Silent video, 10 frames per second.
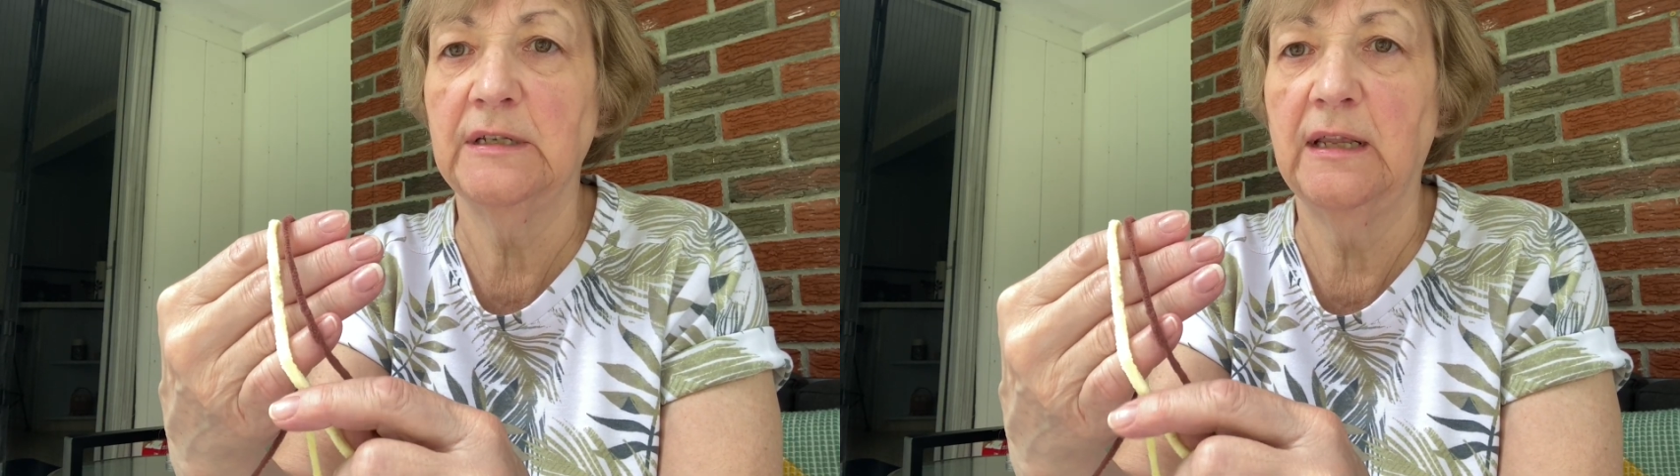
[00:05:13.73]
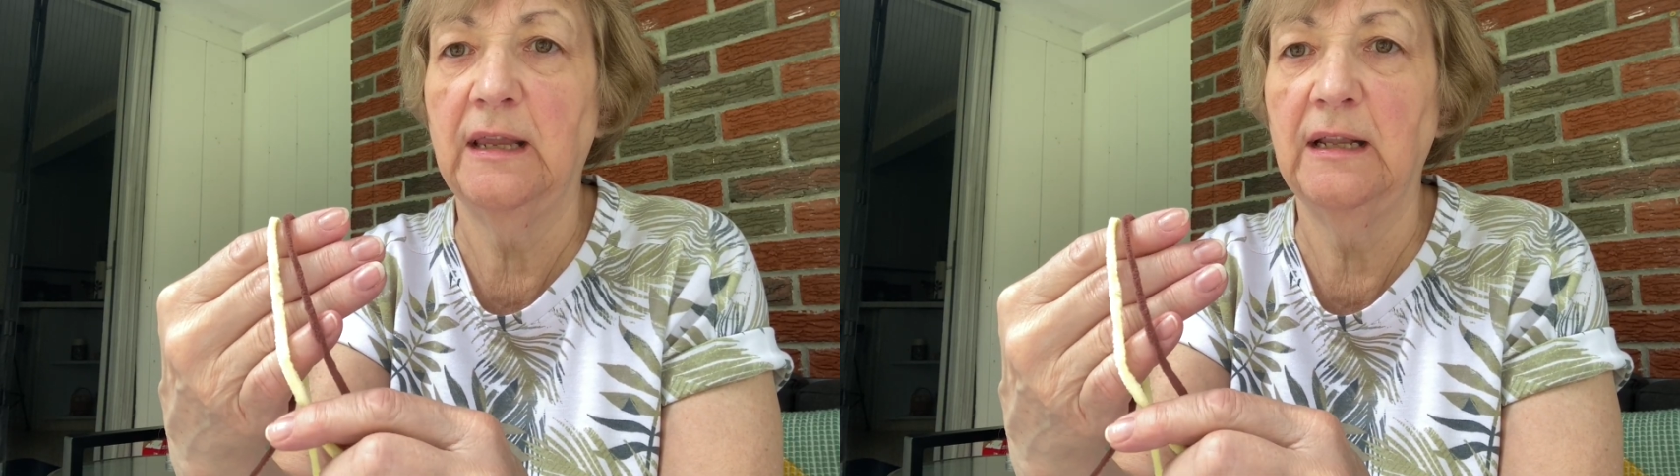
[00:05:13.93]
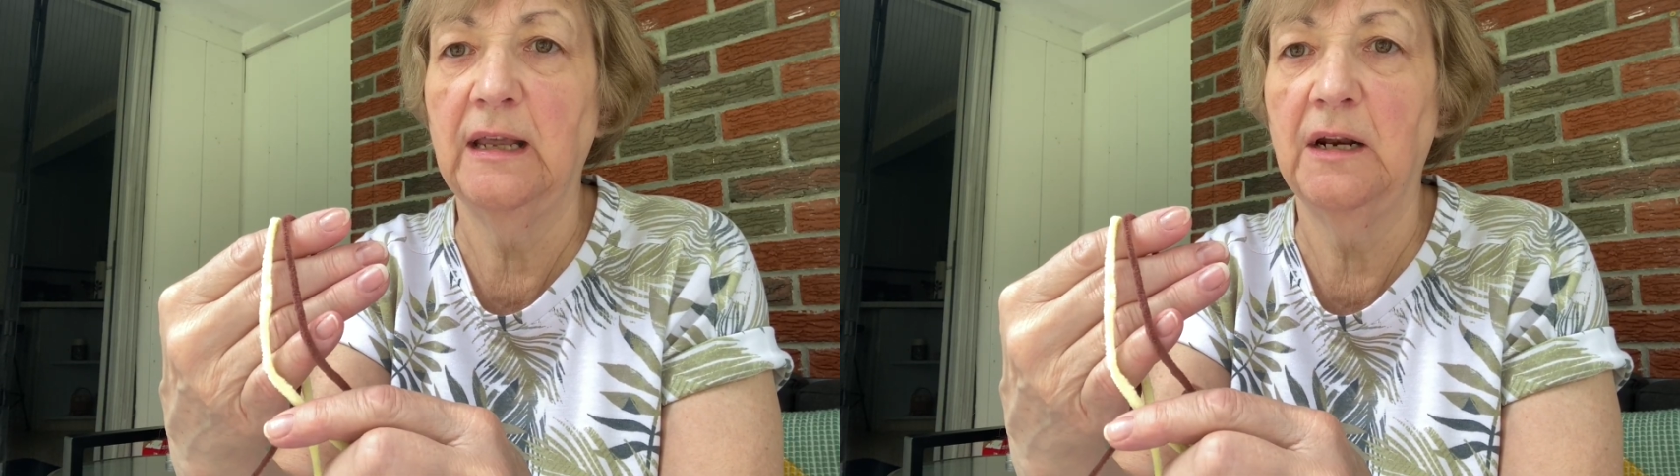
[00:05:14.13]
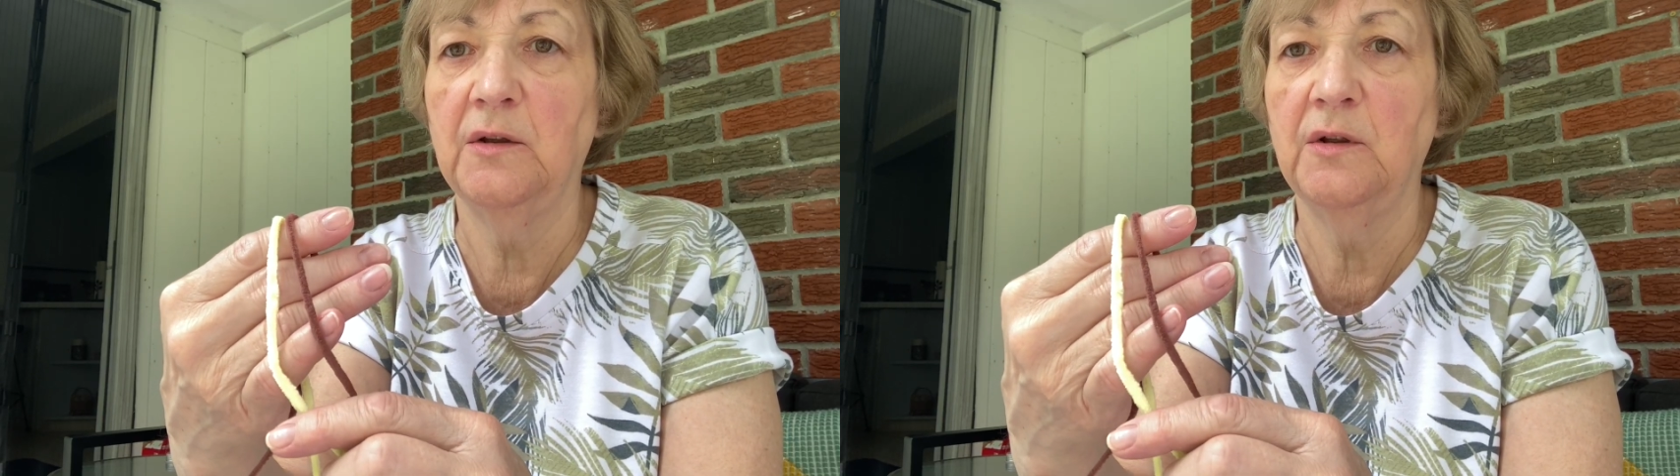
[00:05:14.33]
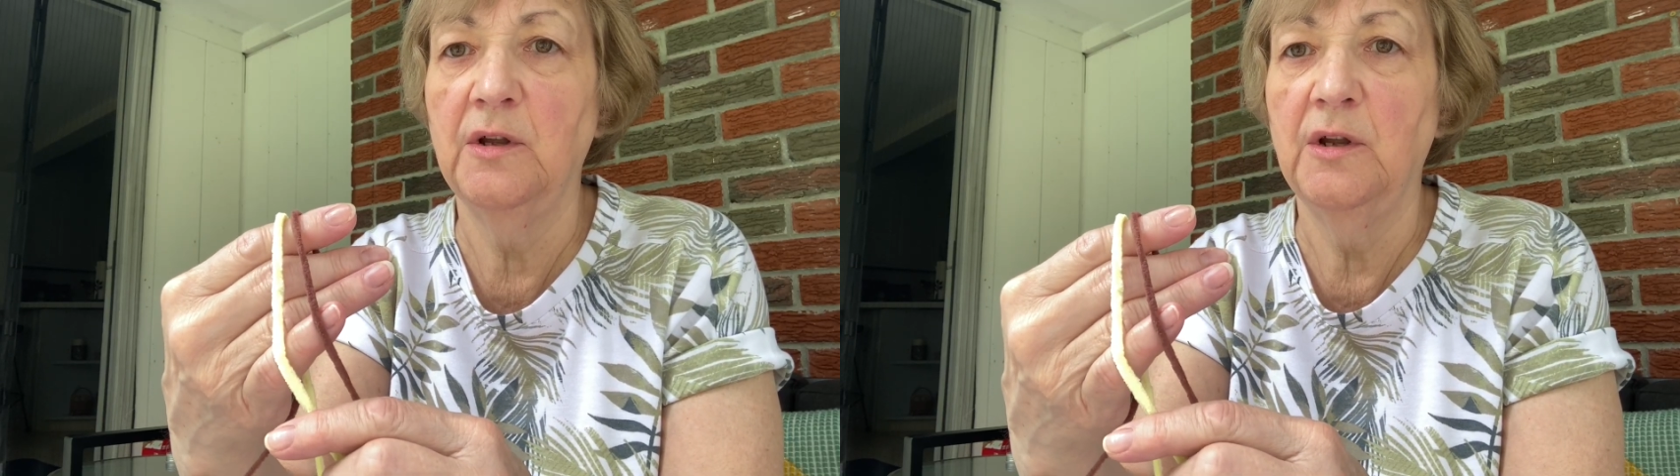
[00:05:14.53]
I think
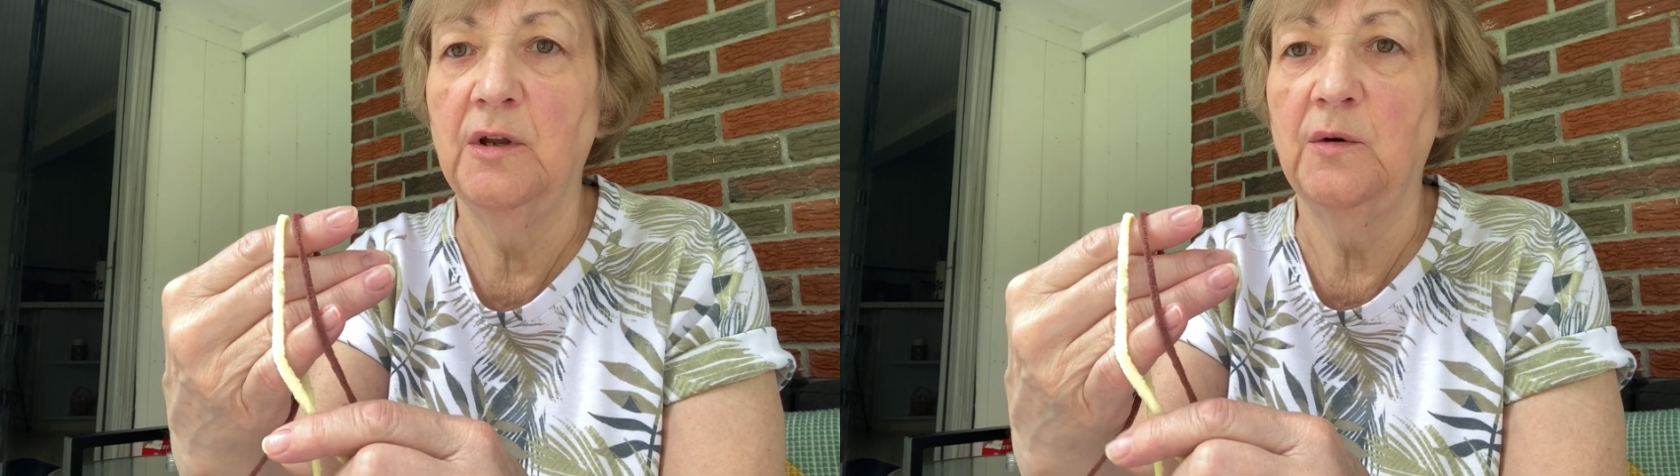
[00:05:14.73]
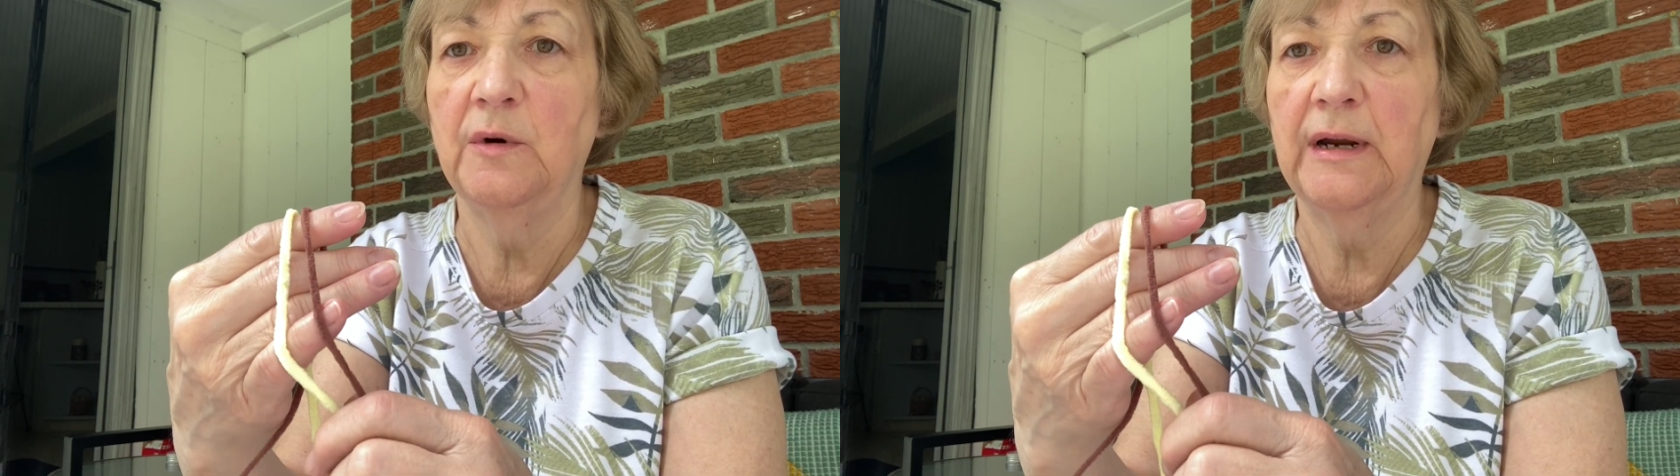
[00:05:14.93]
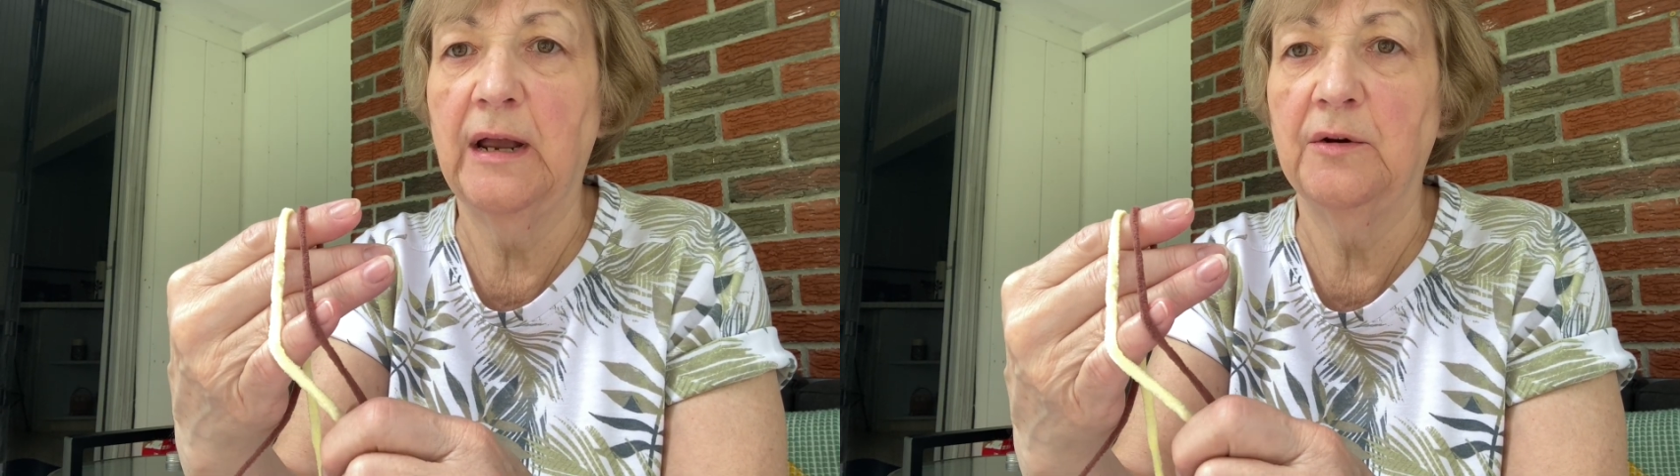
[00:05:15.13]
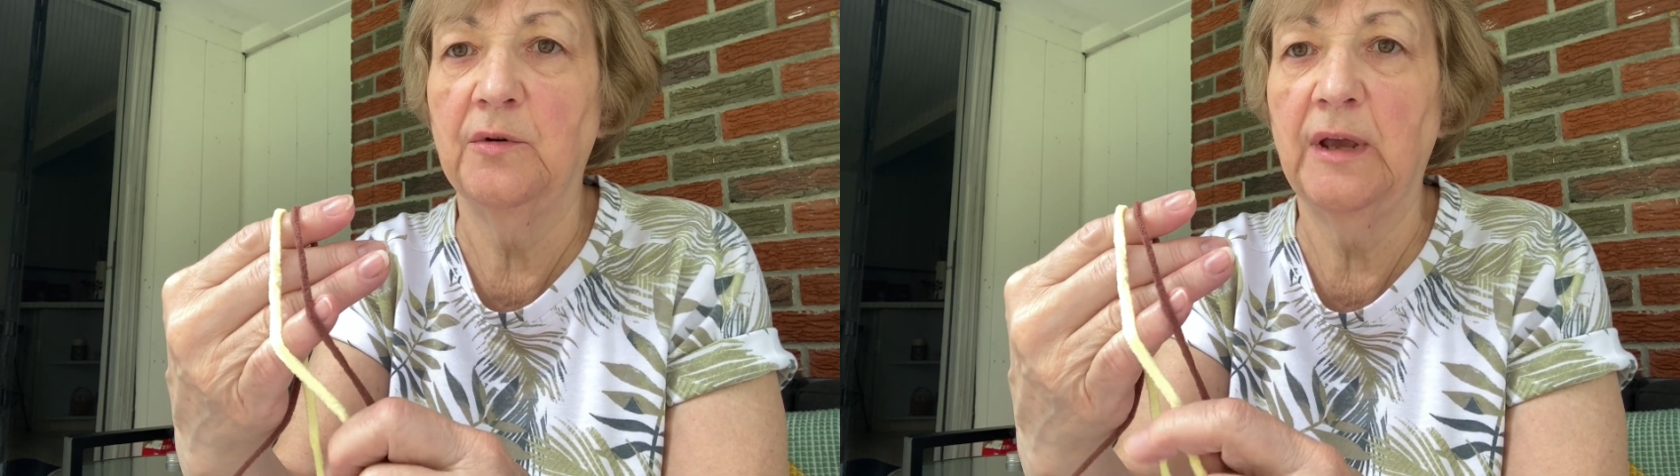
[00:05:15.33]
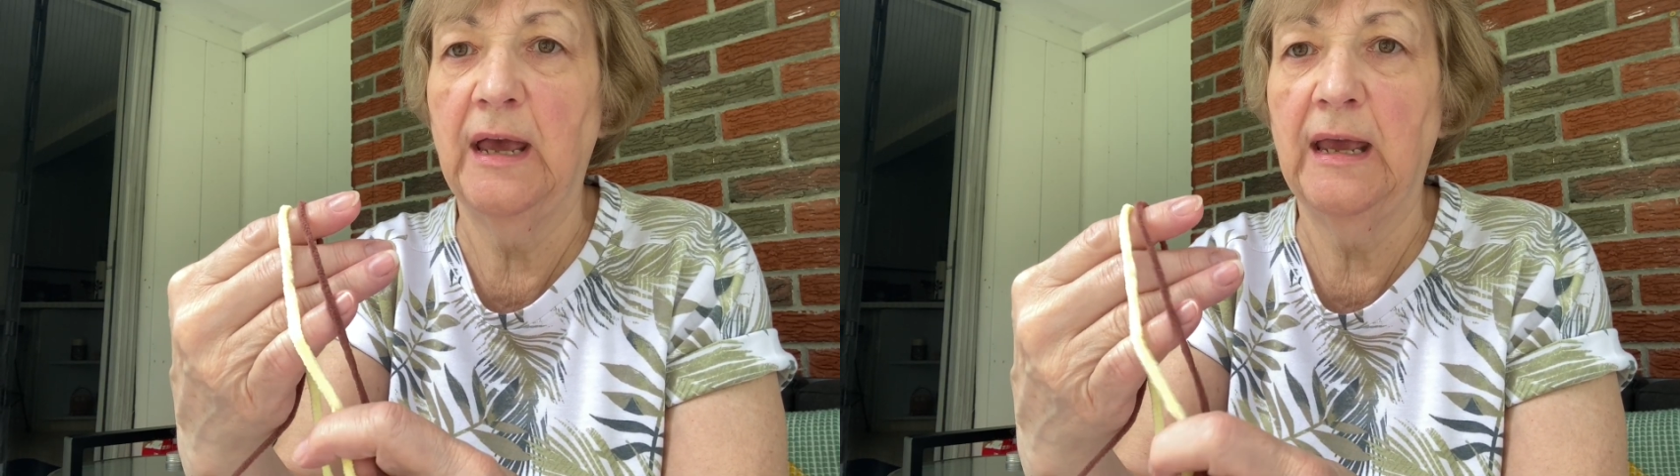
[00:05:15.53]
that'll work out
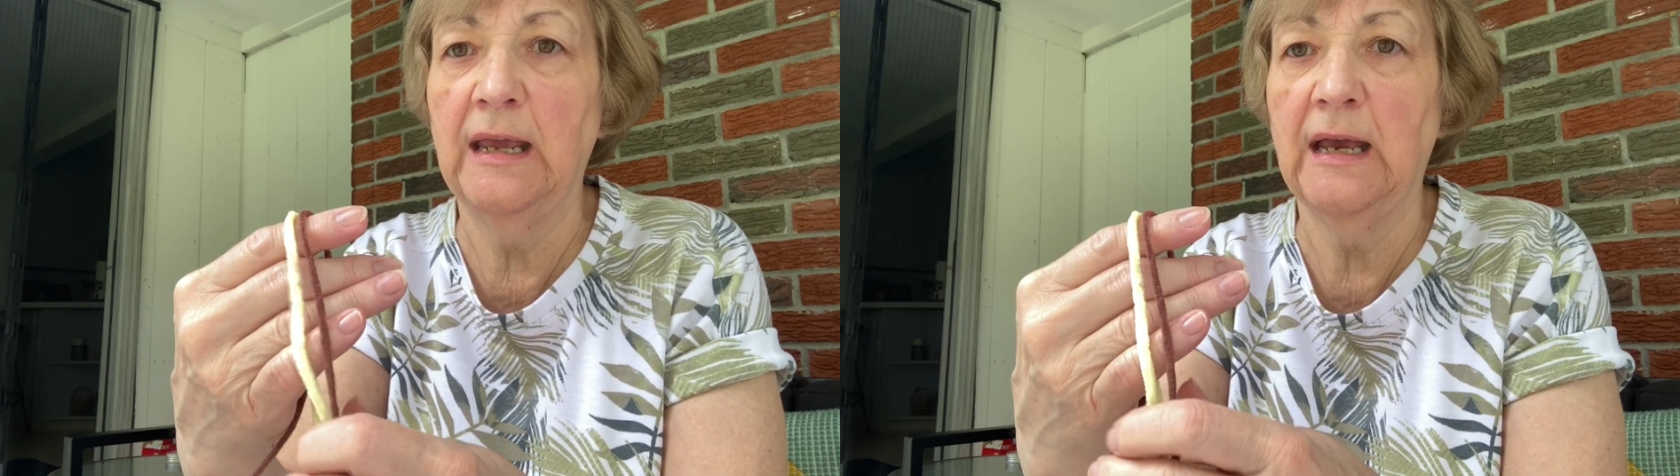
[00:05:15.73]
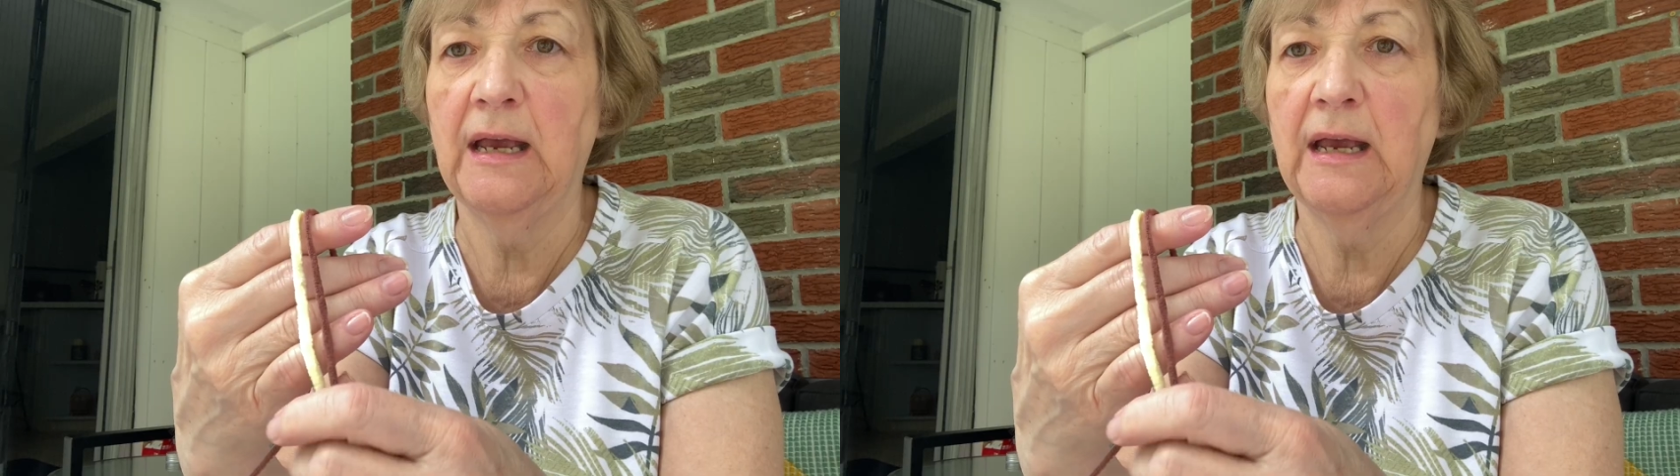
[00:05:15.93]
okay.